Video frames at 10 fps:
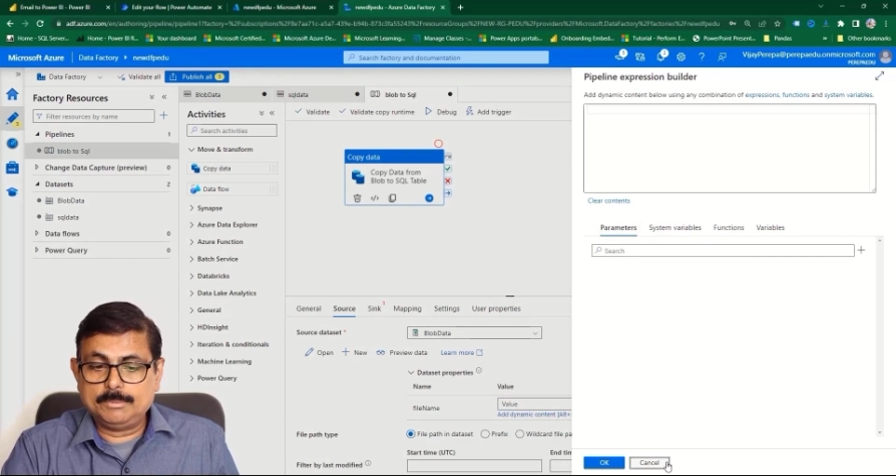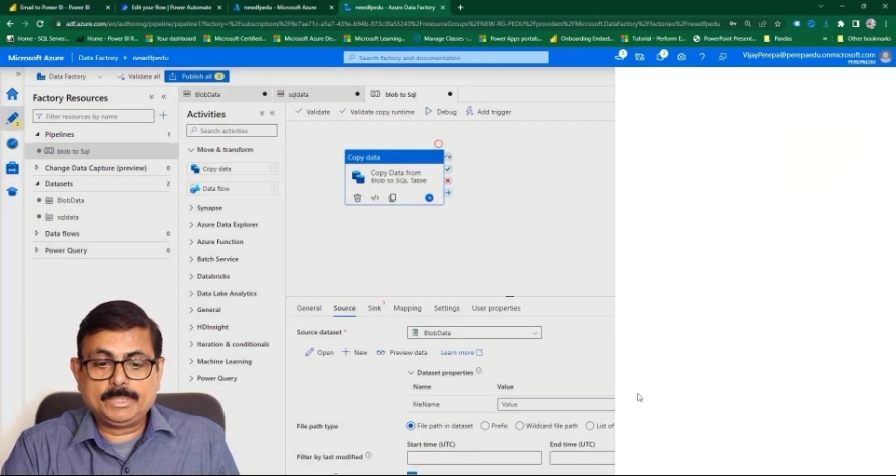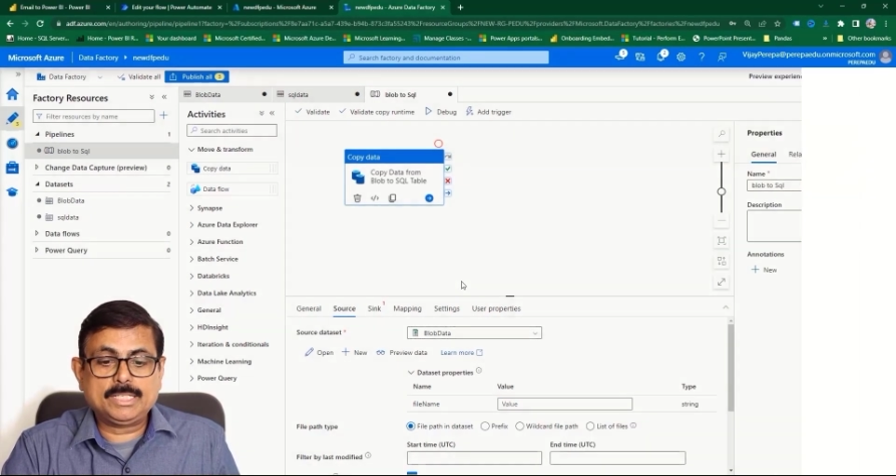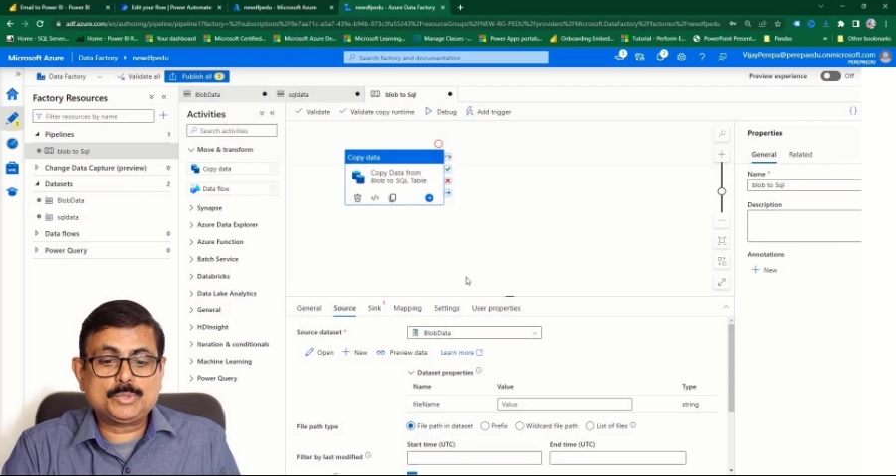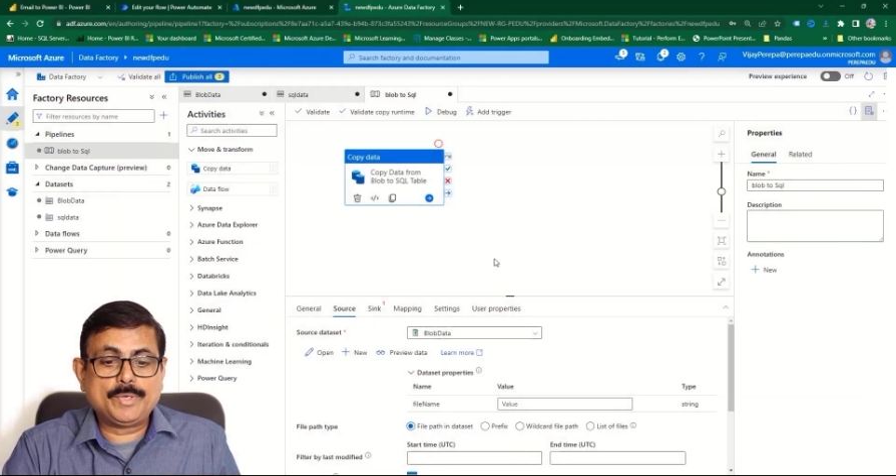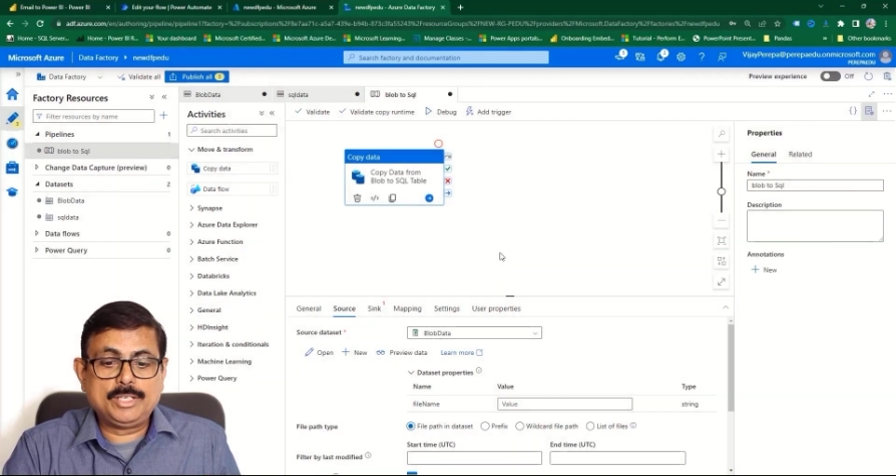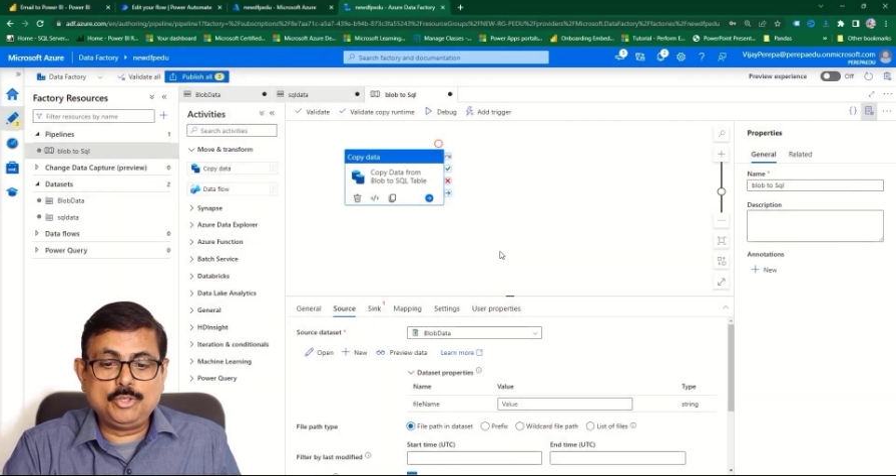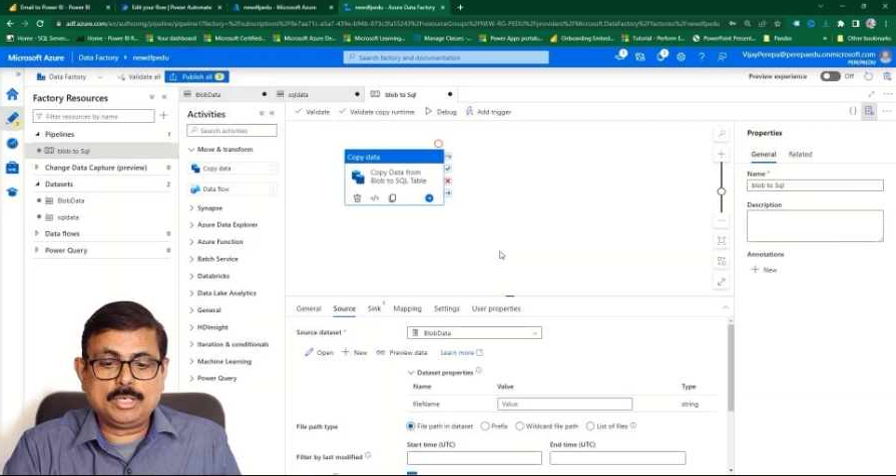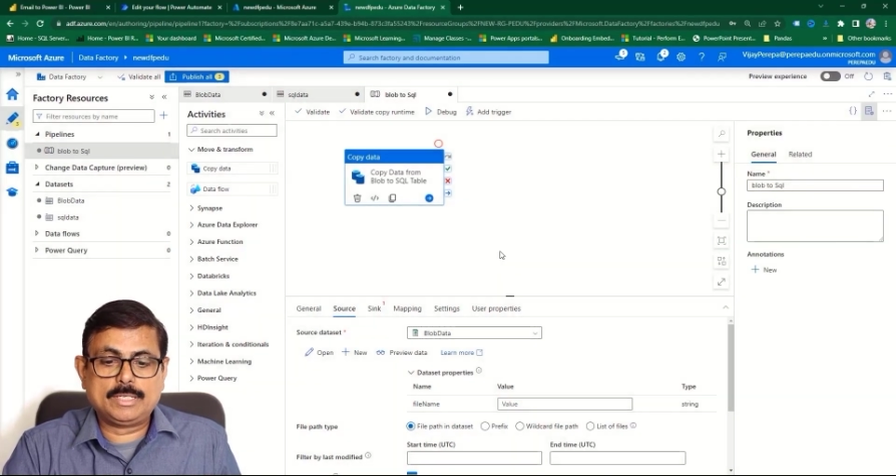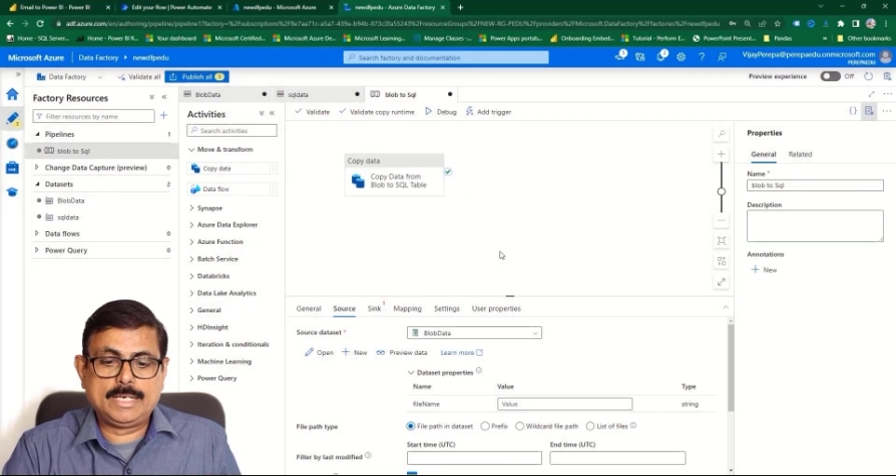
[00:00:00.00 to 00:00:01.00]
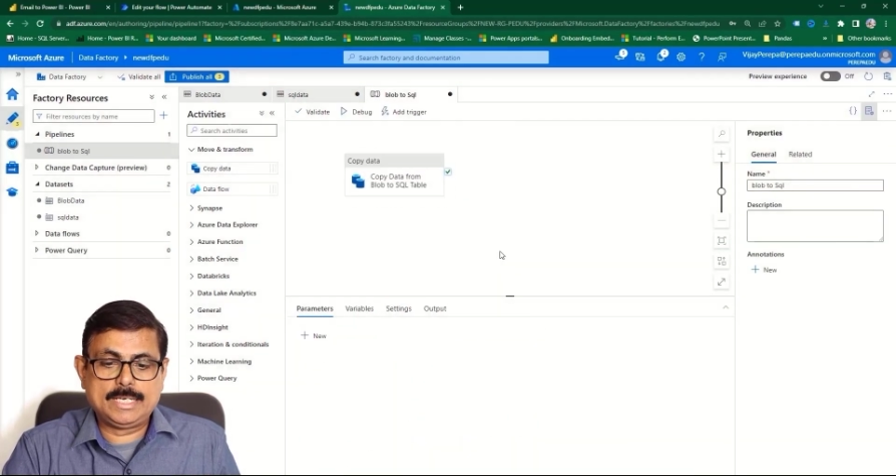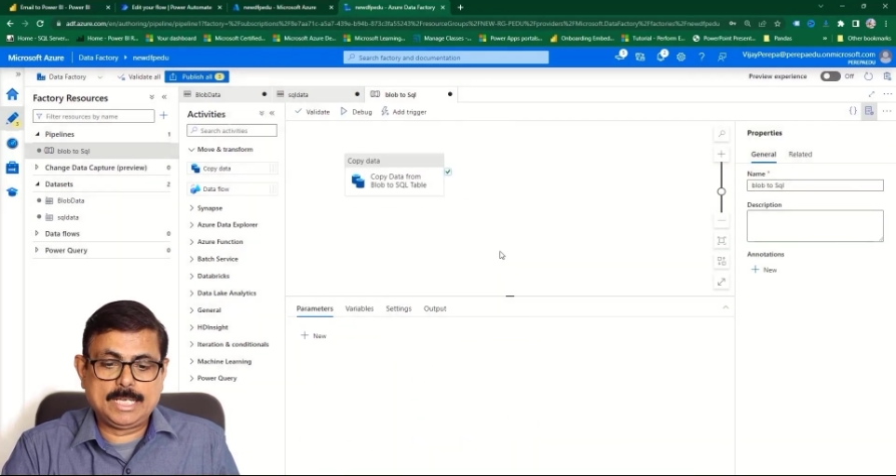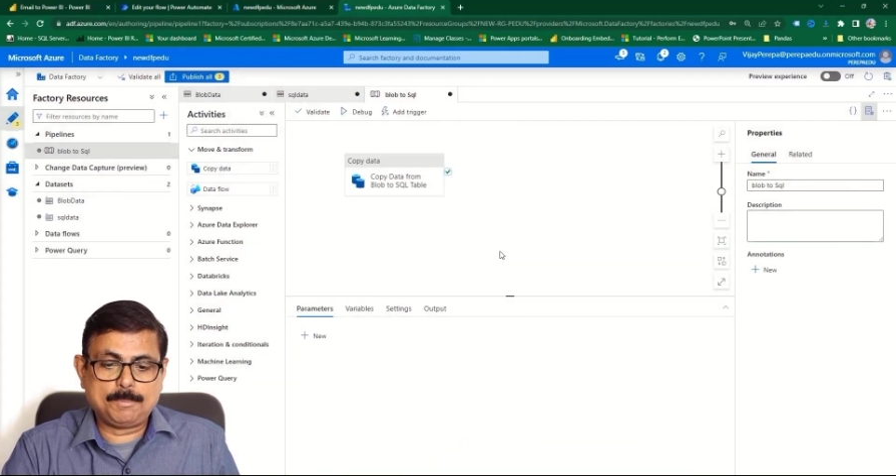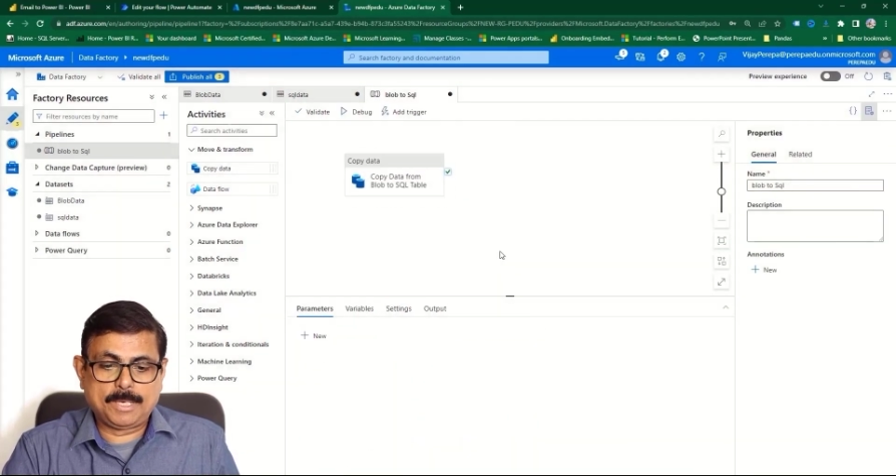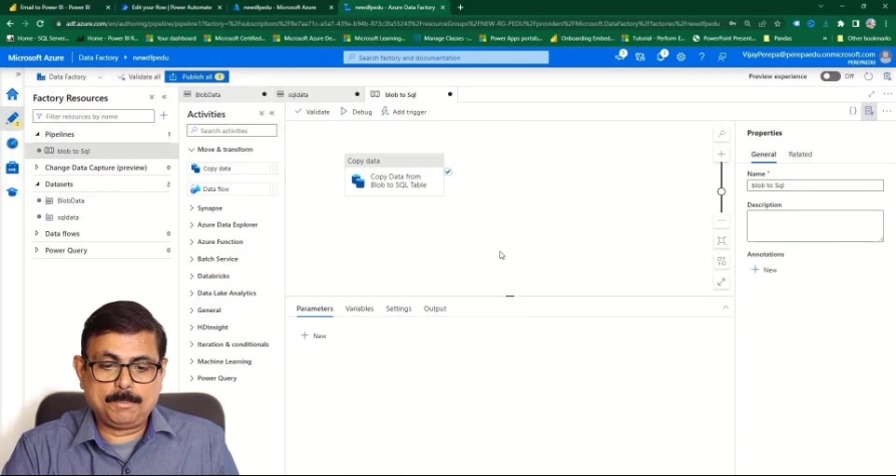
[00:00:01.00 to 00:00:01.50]
because when you are creating
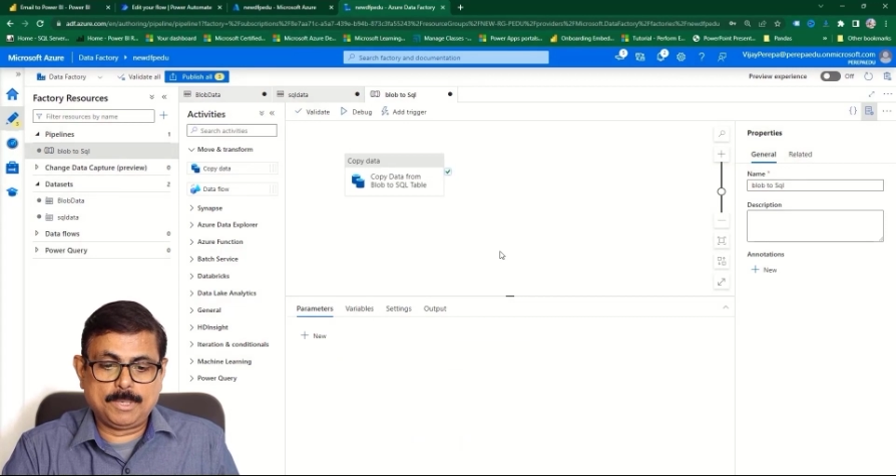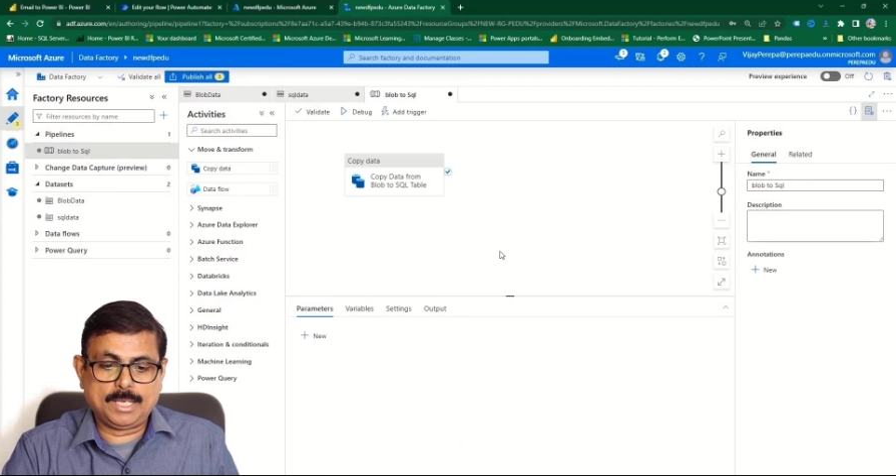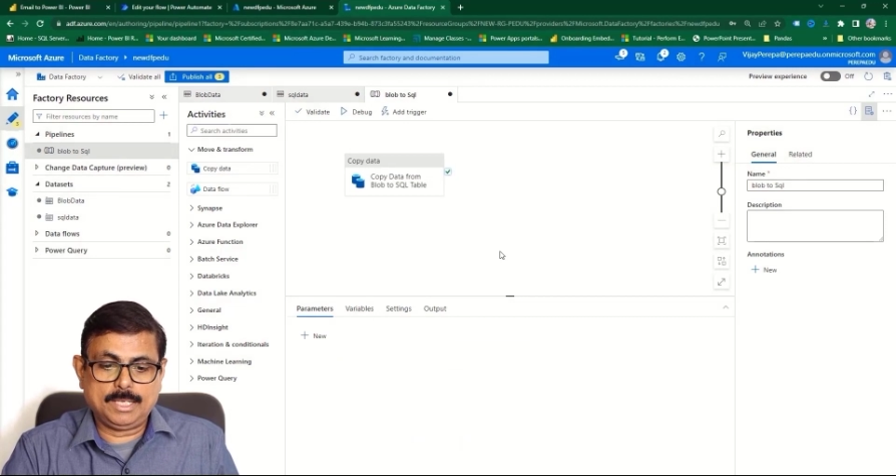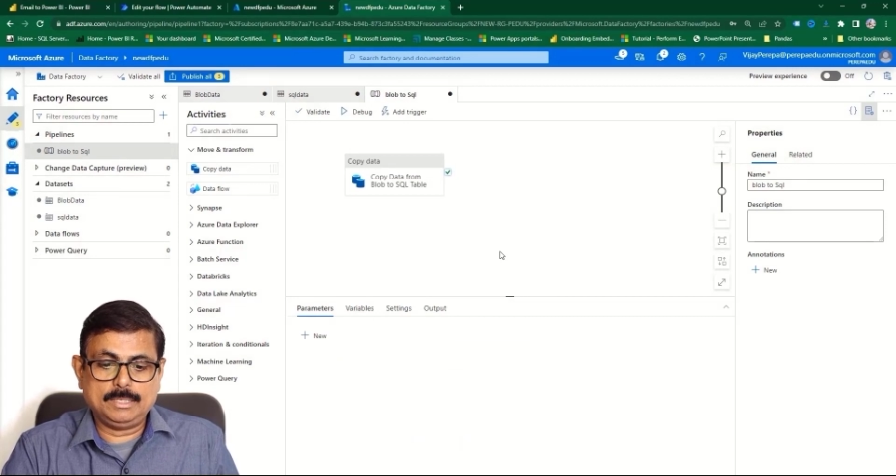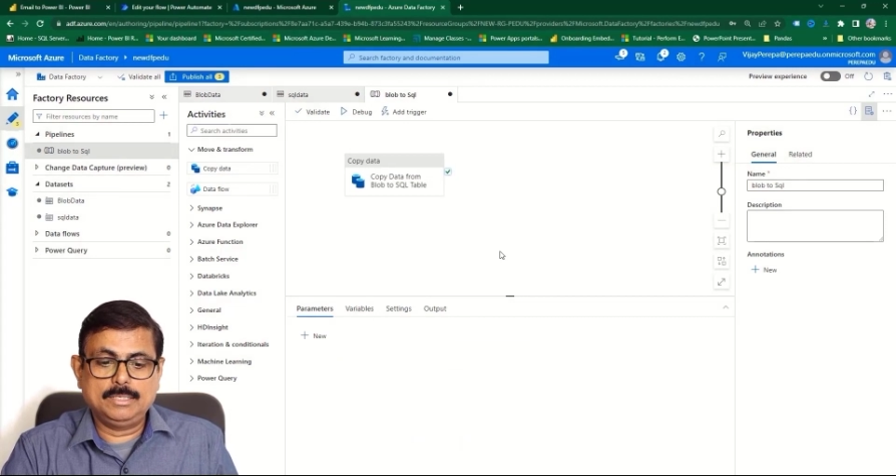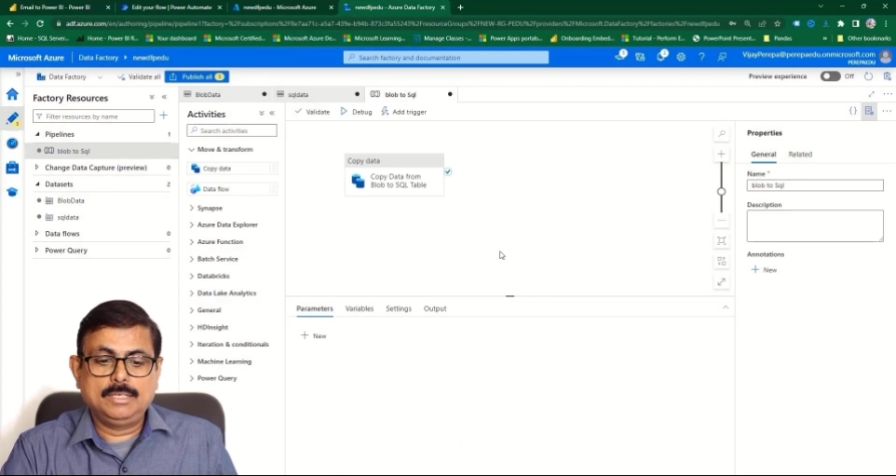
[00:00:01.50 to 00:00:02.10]
a pipeline,